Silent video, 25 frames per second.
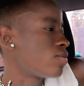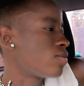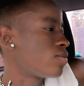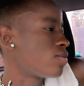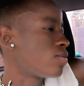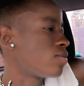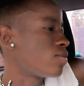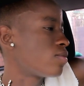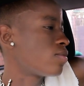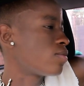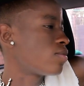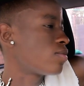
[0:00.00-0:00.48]

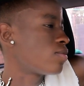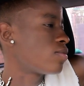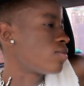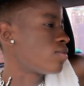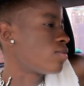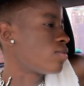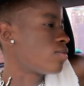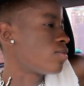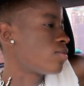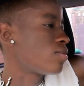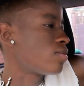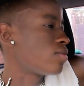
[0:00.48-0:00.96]

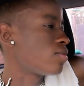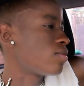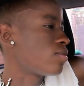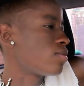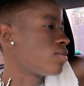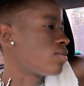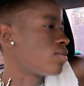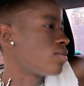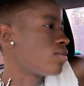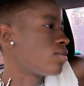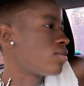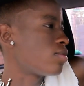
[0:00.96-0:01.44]

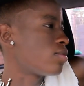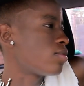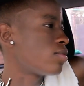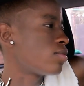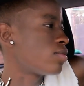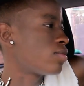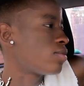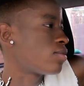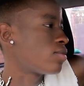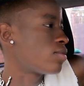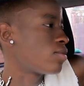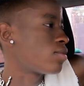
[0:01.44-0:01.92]

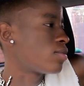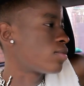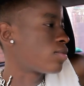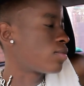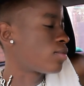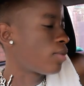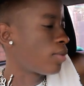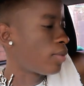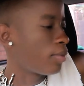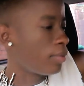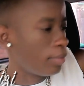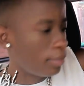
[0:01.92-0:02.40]

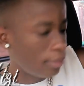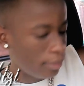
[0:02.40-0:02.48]
[no speech]